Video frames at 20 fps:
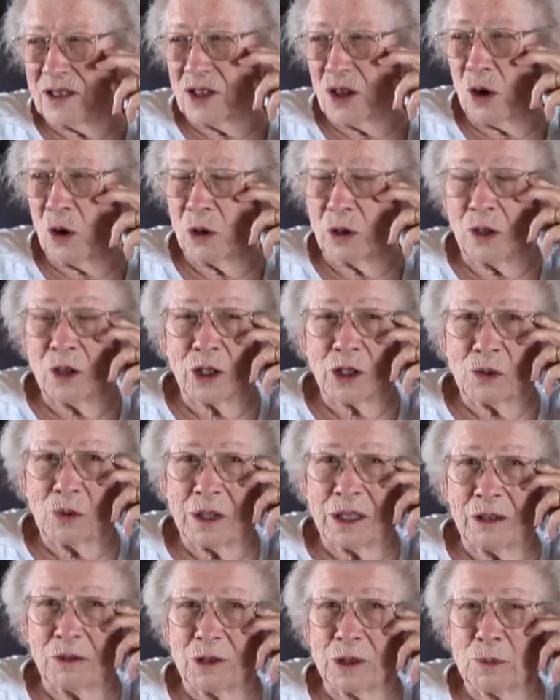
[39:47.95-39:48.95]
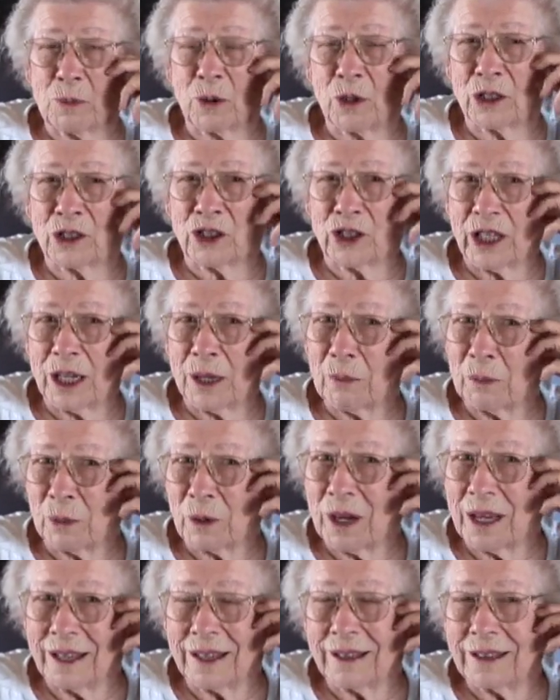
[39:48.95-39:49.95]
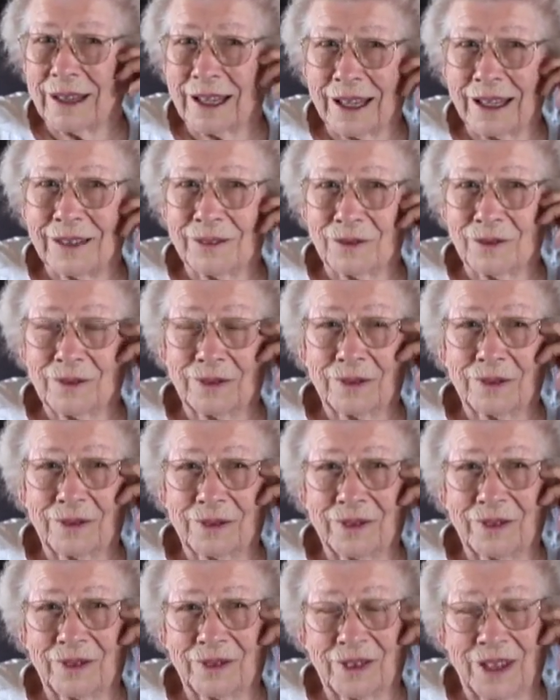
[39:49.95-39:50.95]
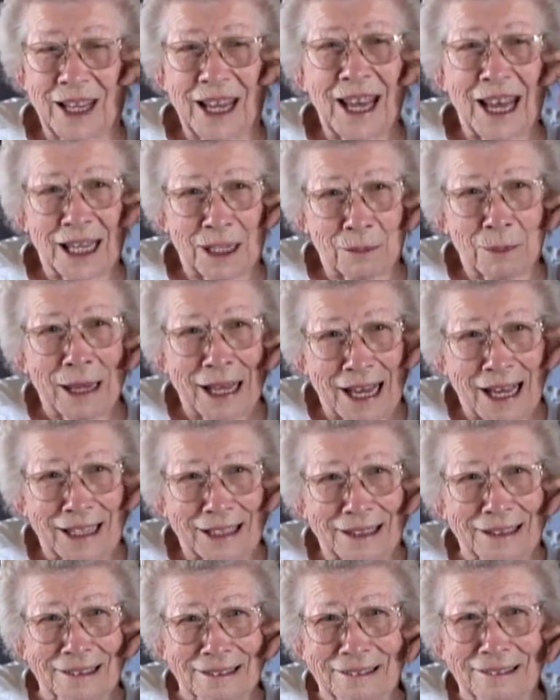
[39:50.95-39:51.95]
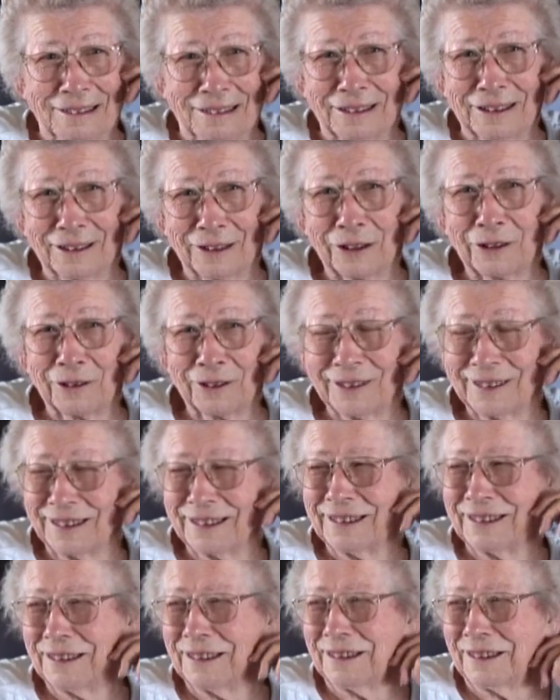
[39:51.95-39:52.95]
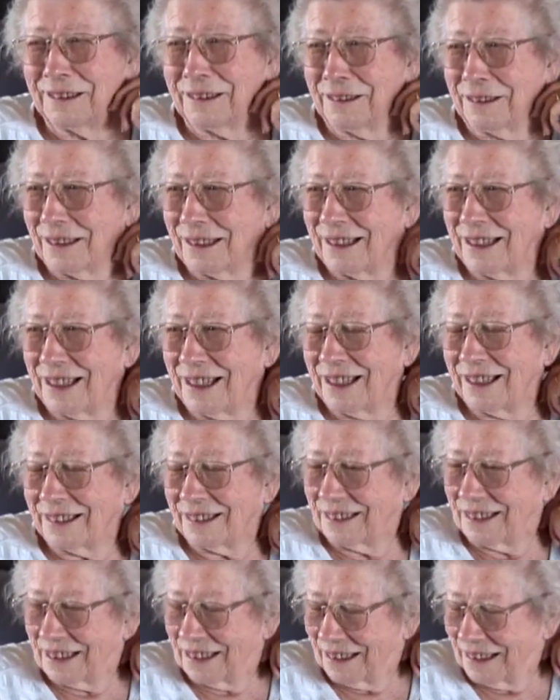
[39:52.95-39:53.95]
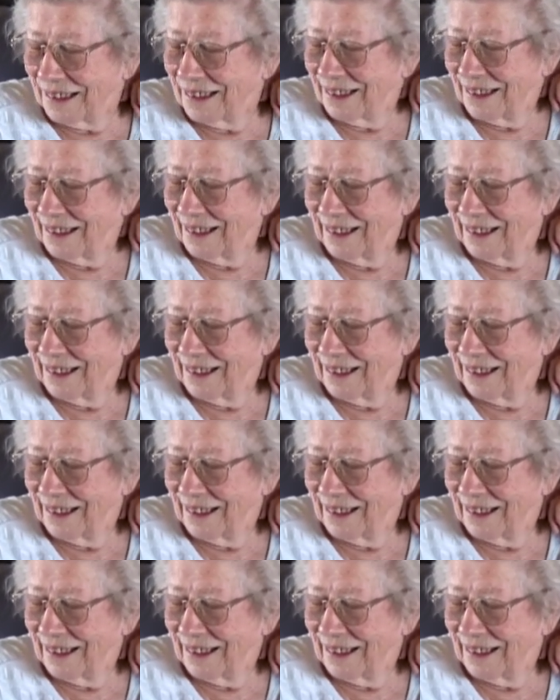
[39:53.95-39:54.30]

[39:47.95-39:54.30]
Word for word: and so, of course, when he was board ship, why, they, they had a bed, you know. And uh,